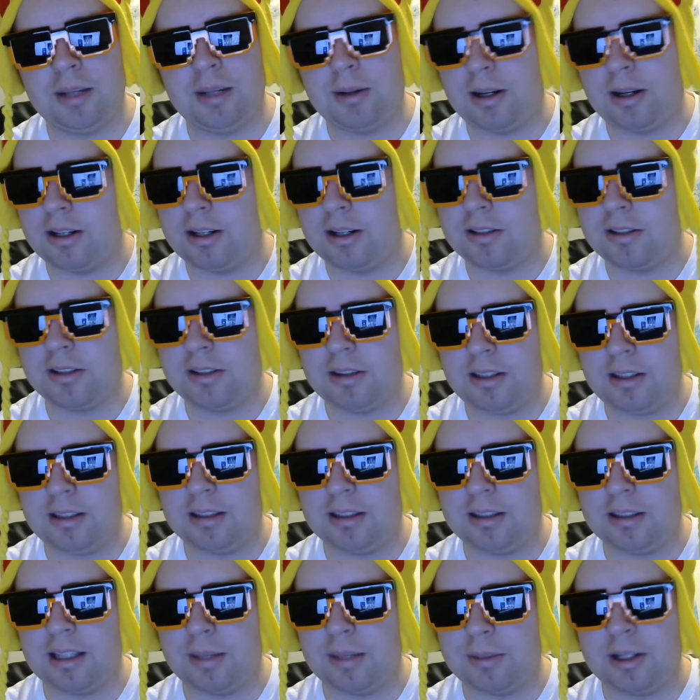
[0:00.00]
I honestly think
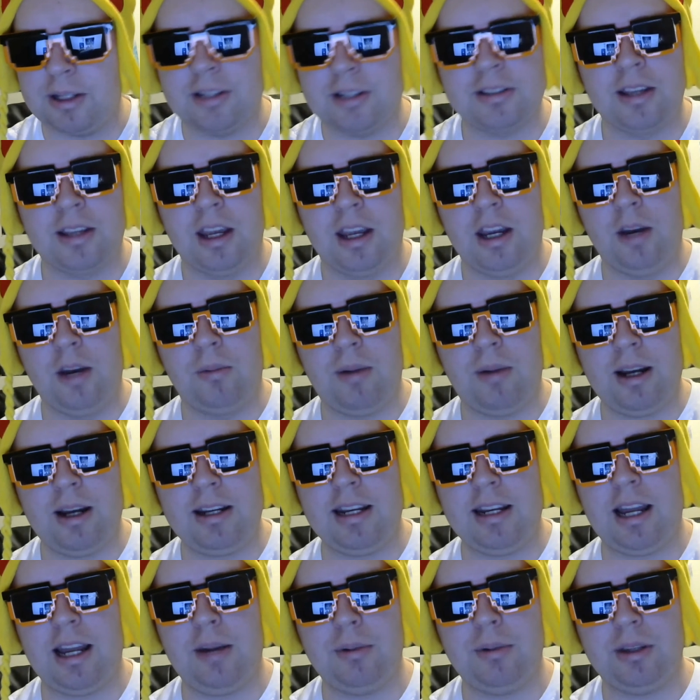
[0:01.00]
that because right
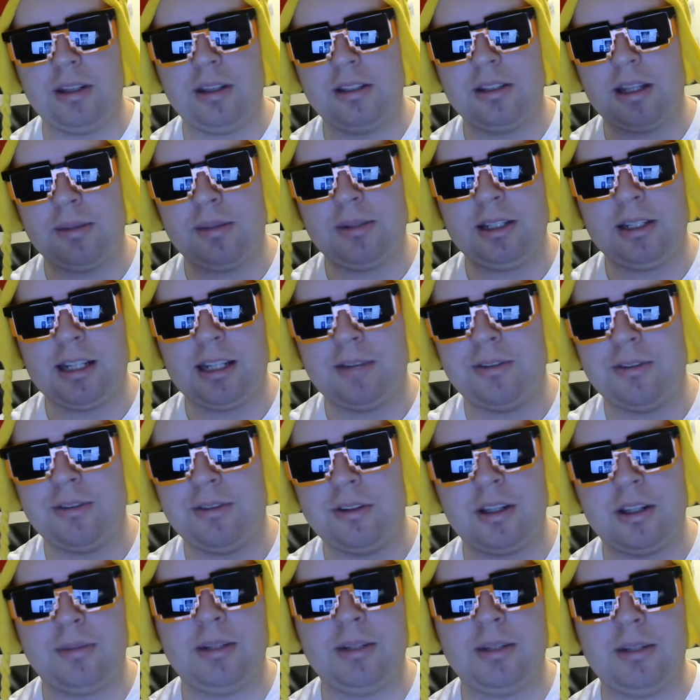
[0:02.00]
now with this update, after this
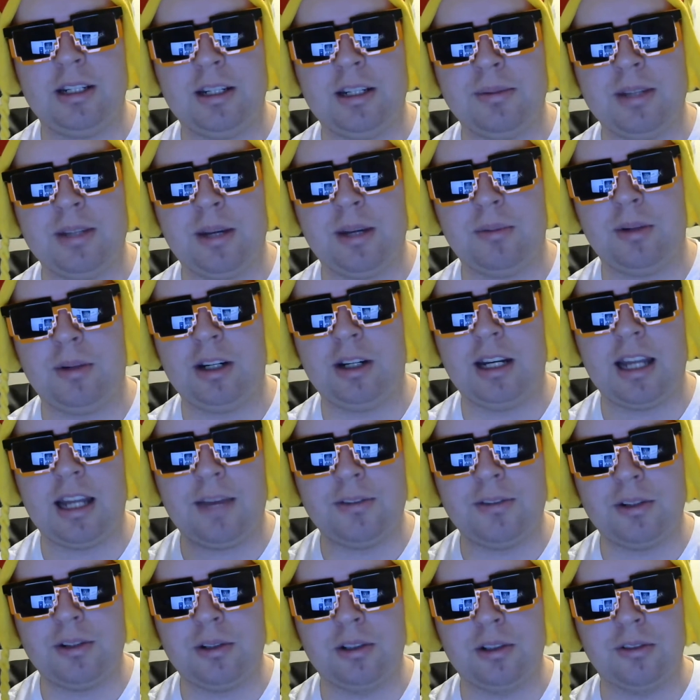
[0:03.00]
update comes out, we're gonna have a
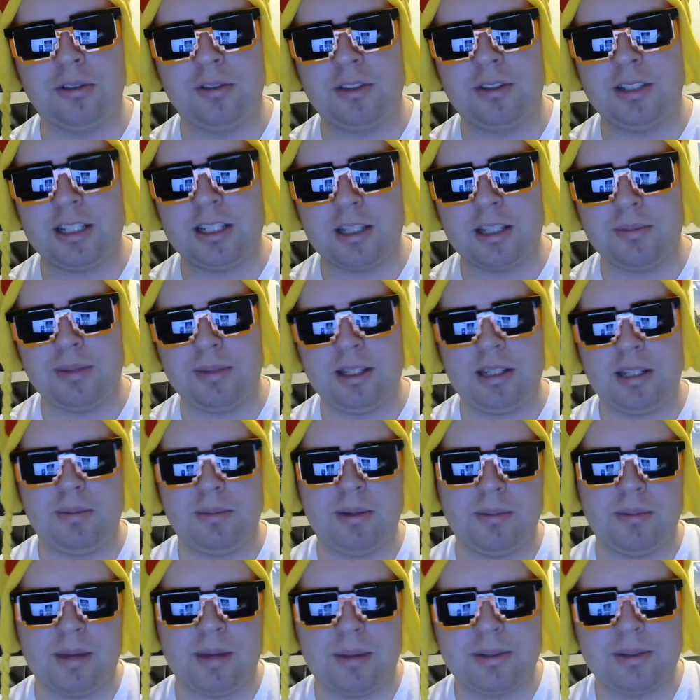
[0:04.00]
total of 6
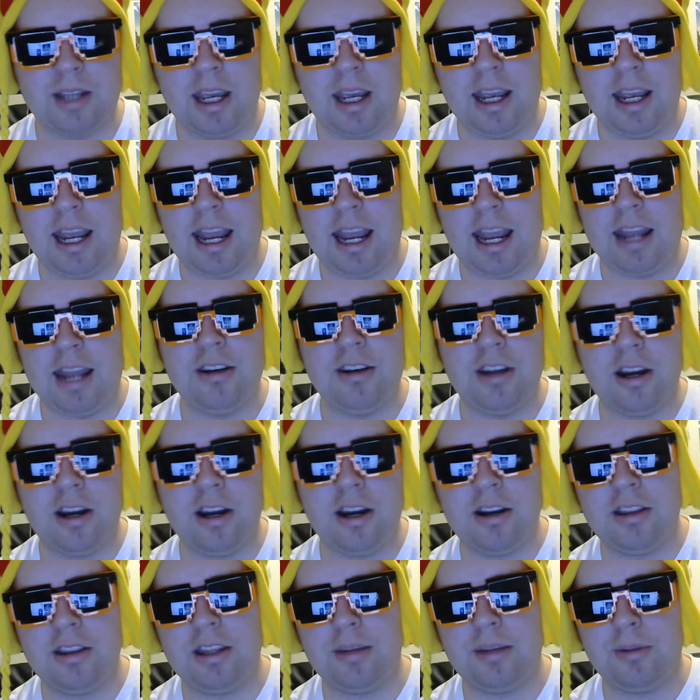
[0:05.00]
BTB maps, and none
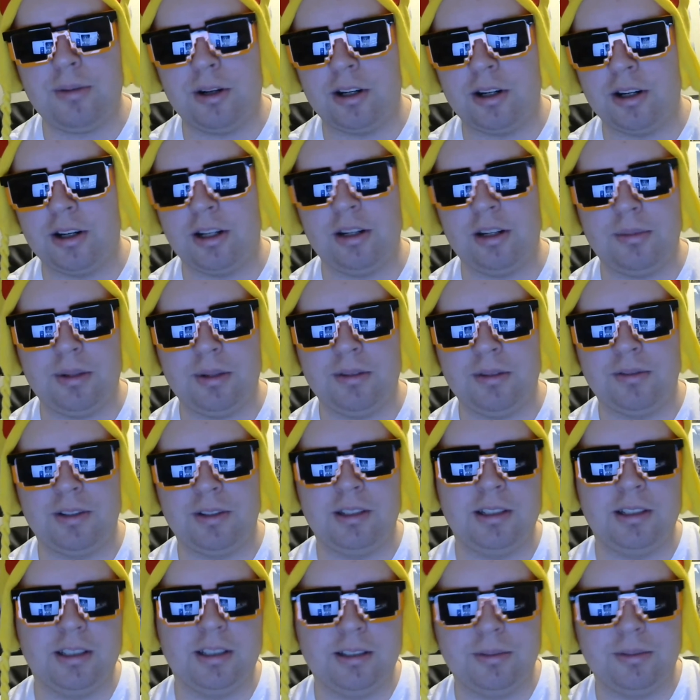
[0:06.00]
of them are gonna be
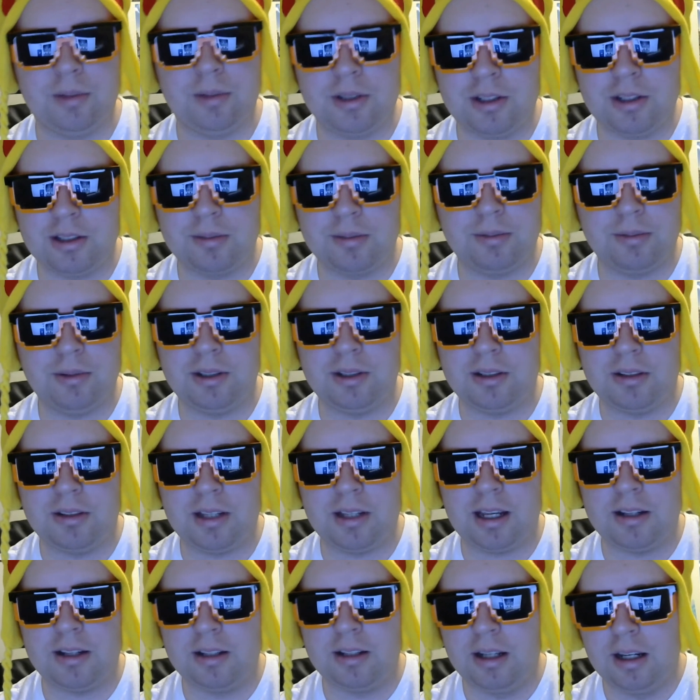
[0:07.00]
vanilla, which is really
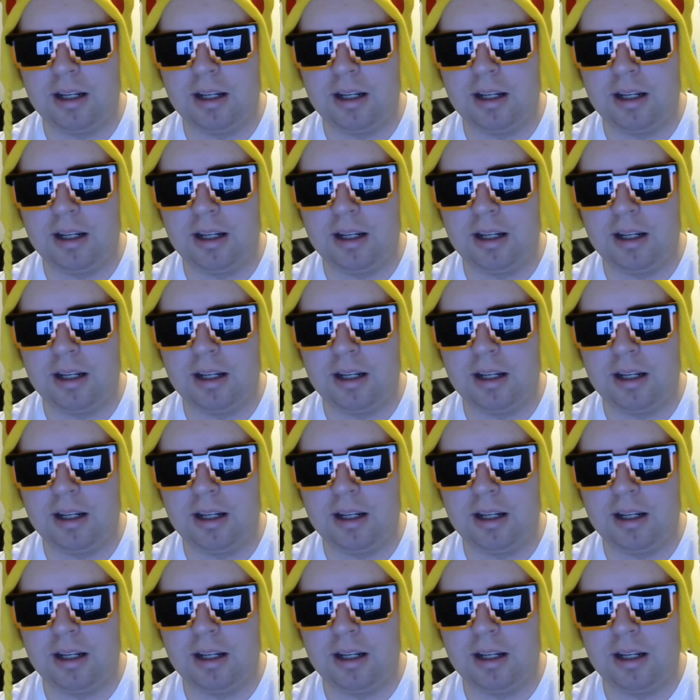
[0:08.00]
sad.